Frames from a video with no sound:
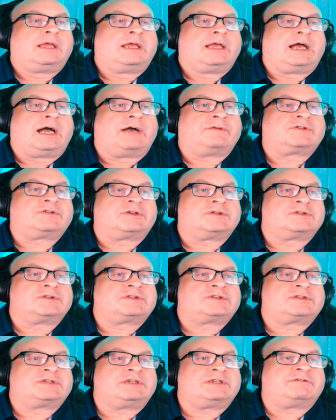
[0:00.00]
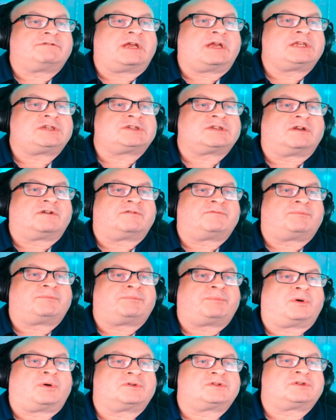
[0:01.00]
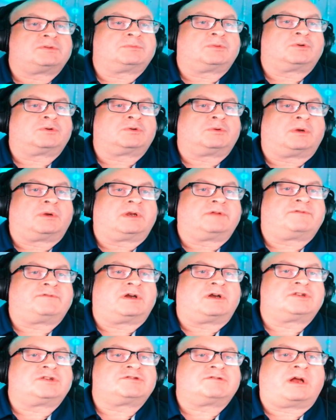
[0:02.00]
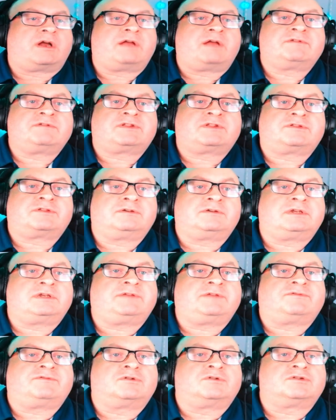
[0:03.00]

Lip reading: After consideration of possible qualified drivers, 34